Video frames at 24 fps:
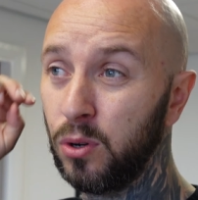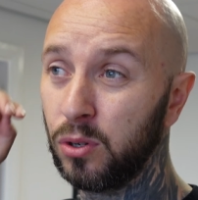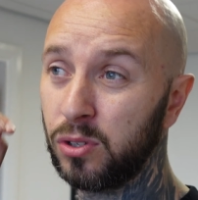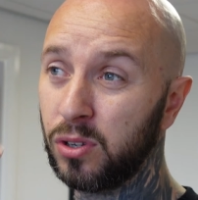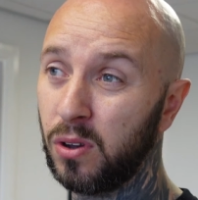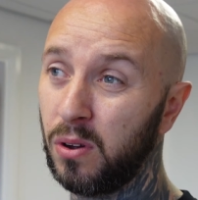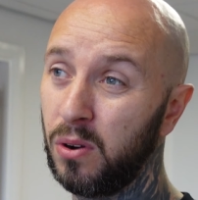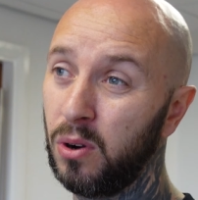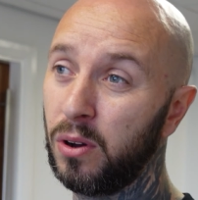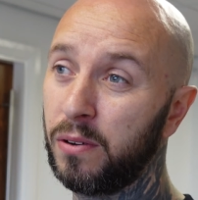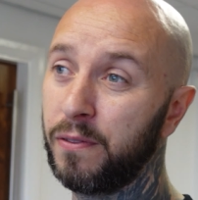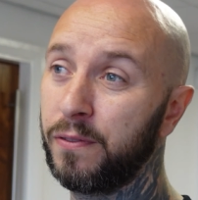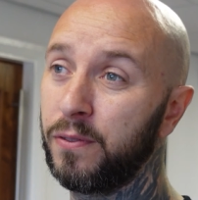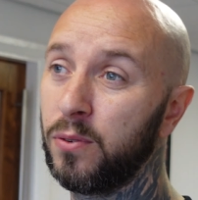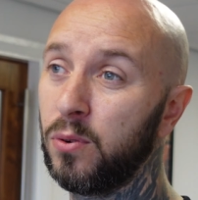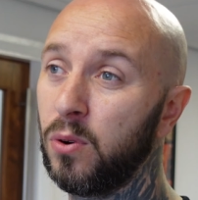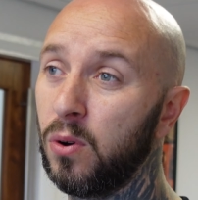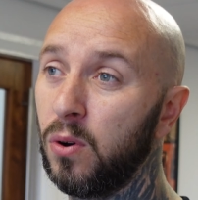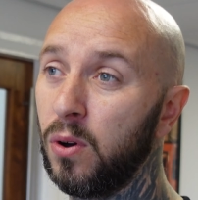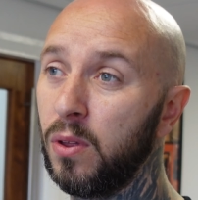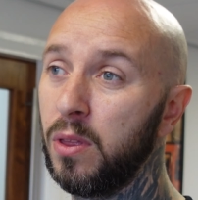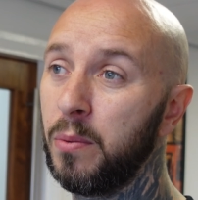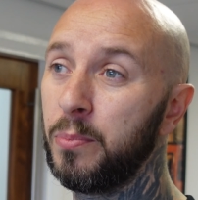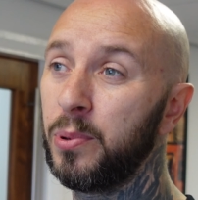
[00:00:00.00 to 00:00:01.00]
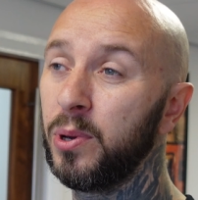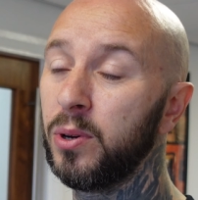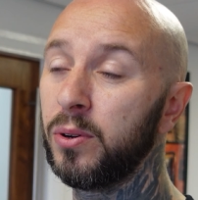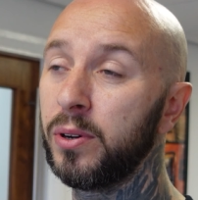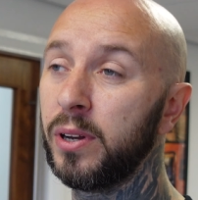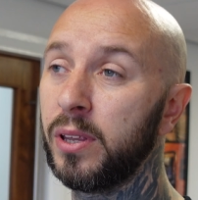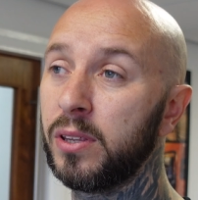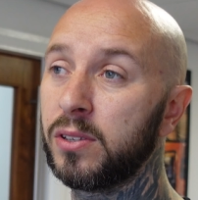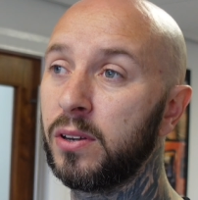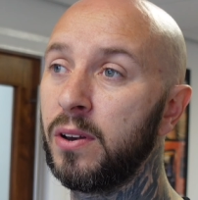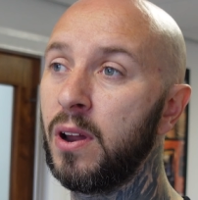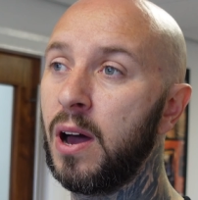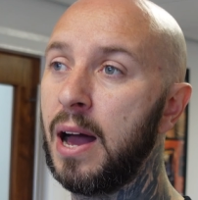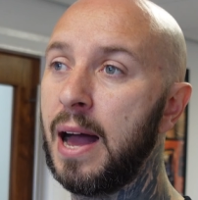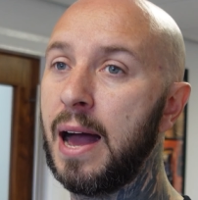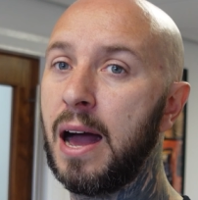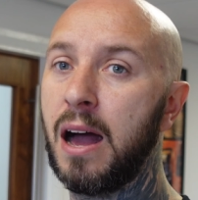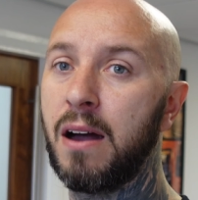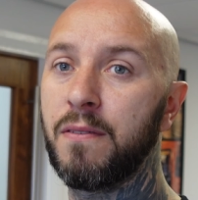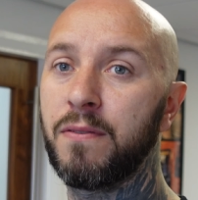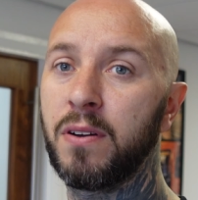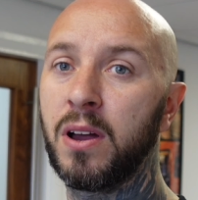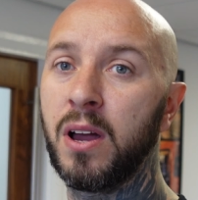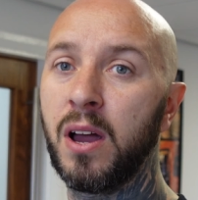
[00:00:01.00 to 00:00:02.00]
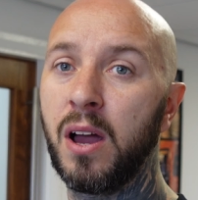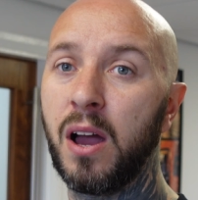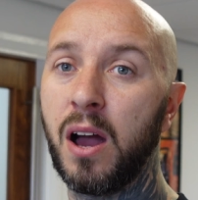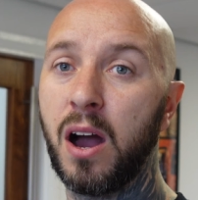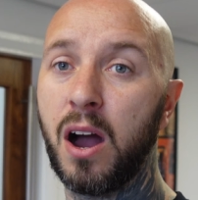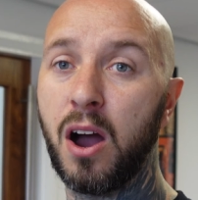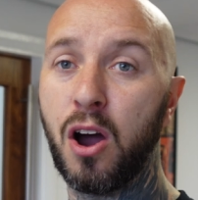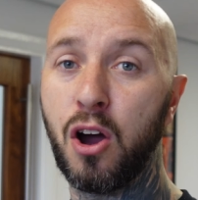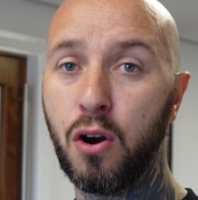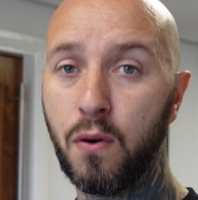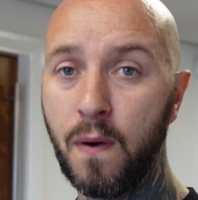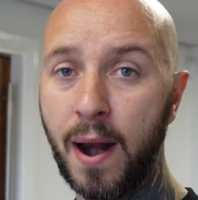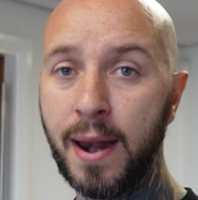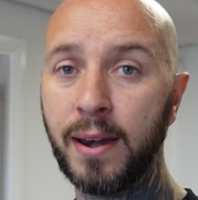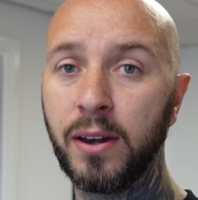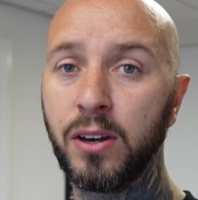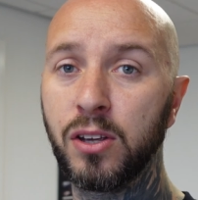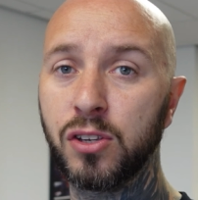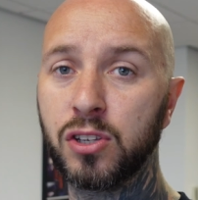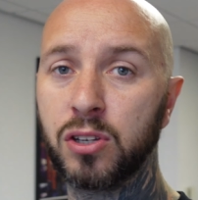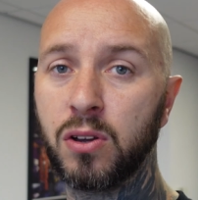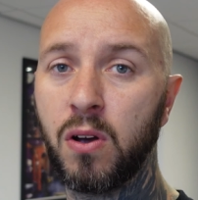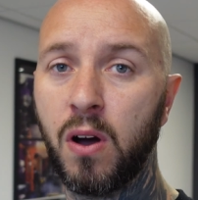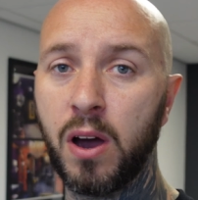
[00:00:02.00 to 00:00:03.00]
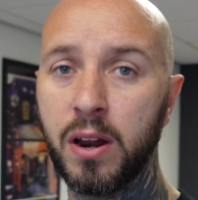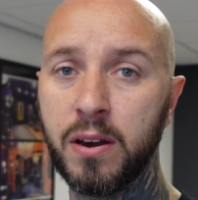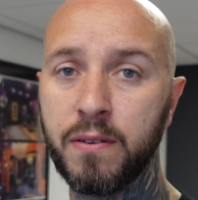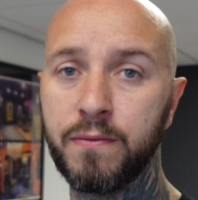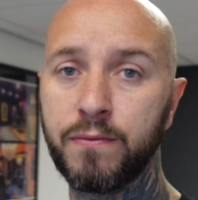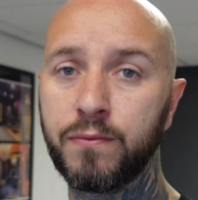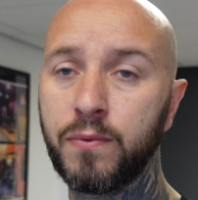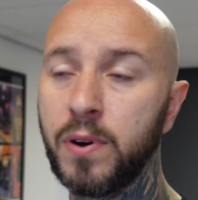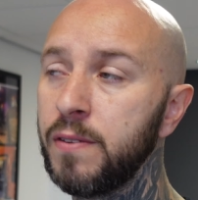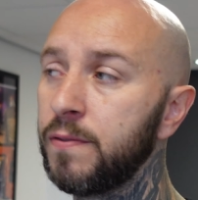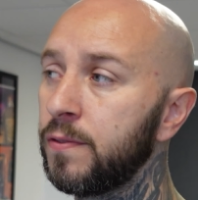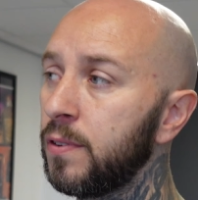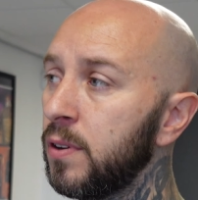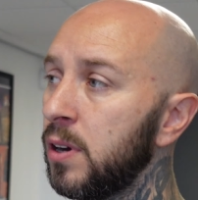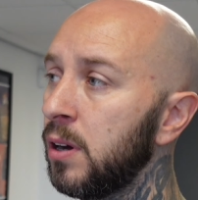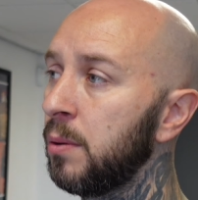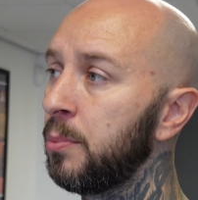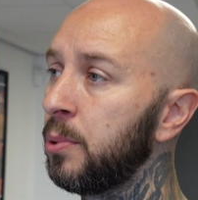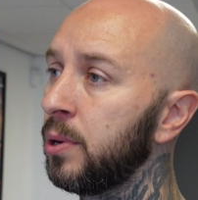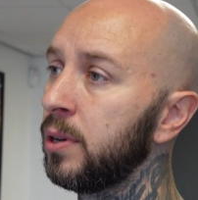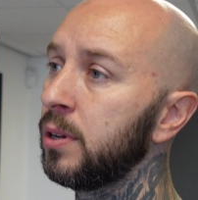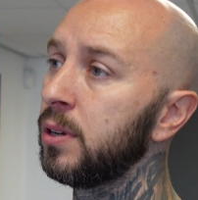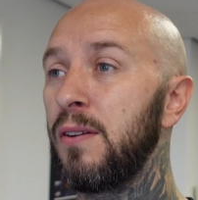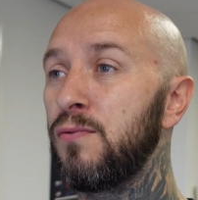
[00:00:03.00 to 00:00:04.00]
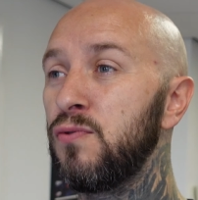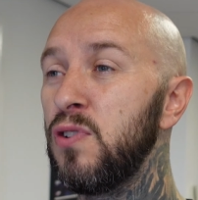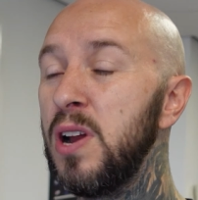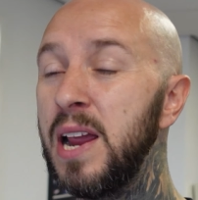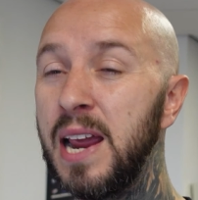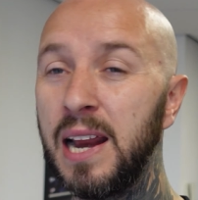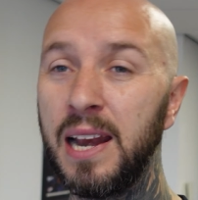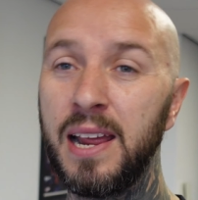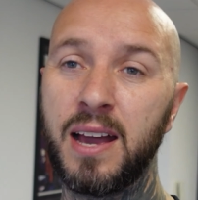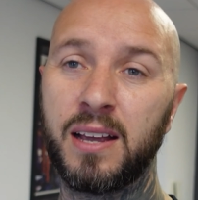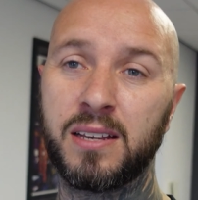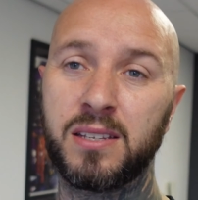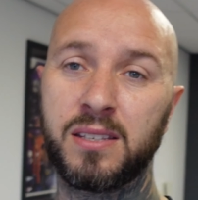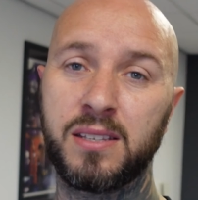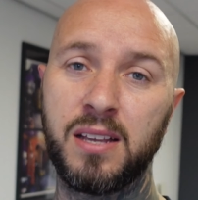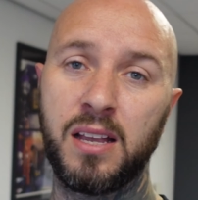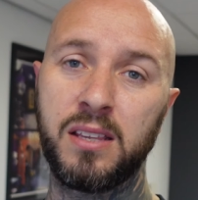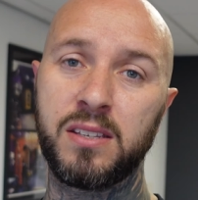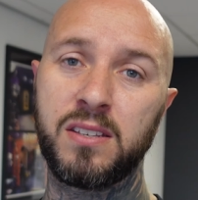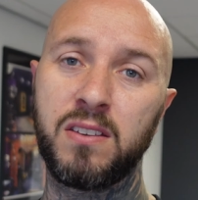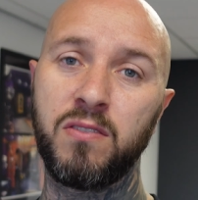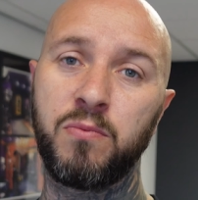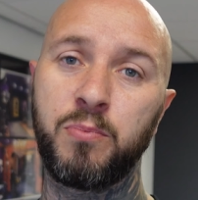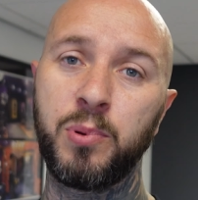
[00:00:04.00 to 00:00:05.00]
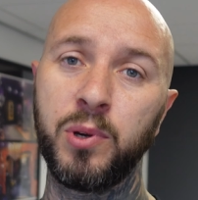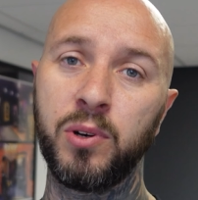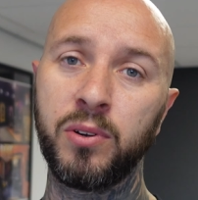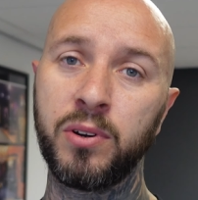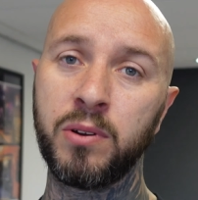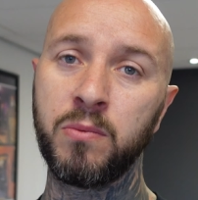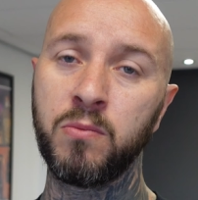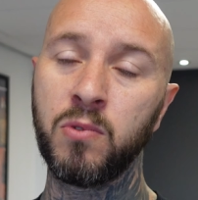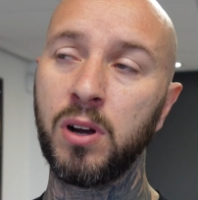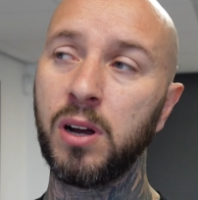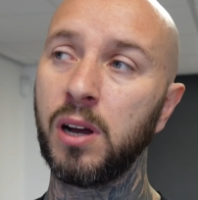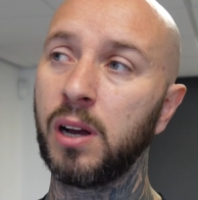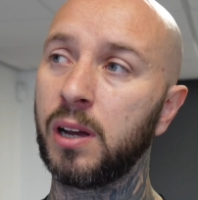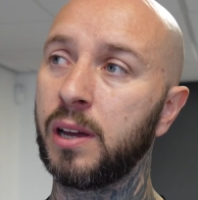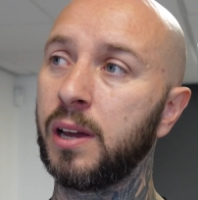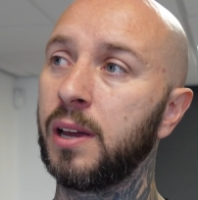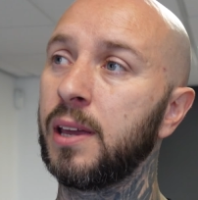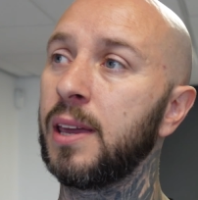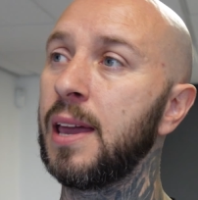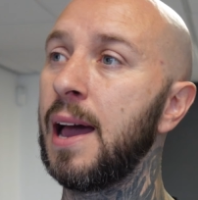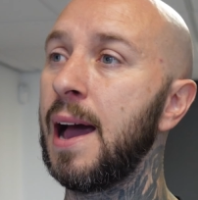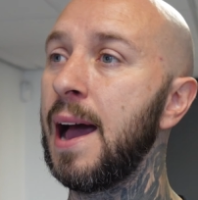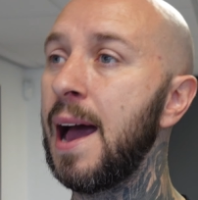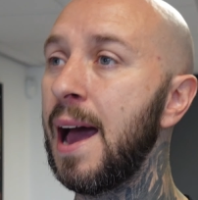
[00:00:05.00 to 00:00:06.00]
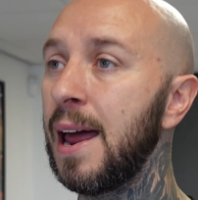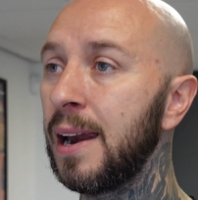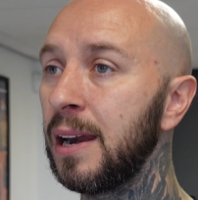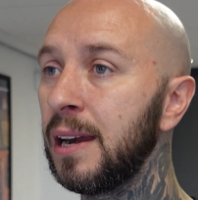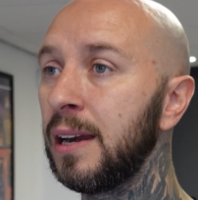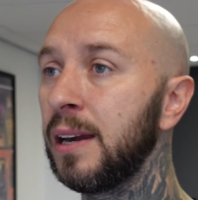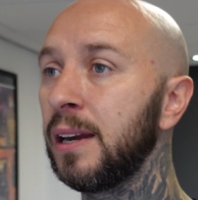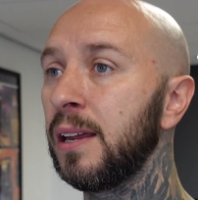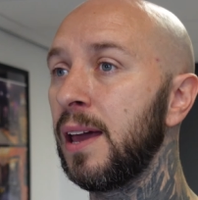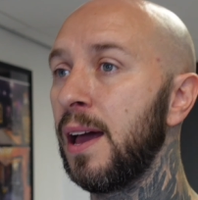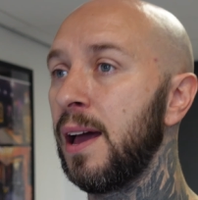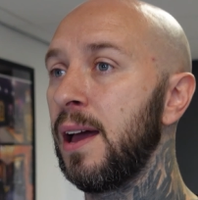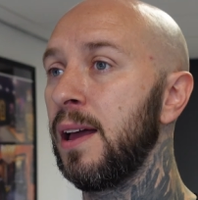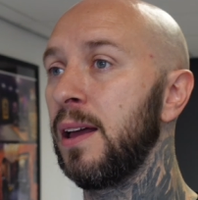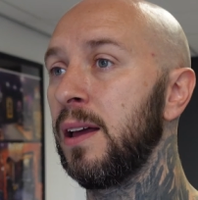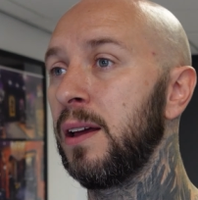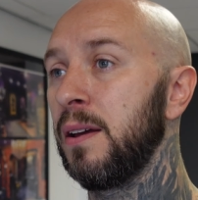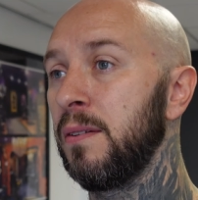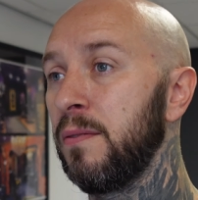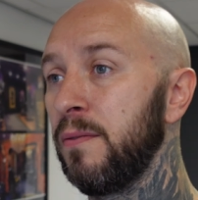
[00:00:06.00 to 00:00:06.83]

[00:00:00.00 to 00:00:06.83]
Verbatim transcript: also look for the building to not have a horrendous kind of refurb. Really extensive building work can get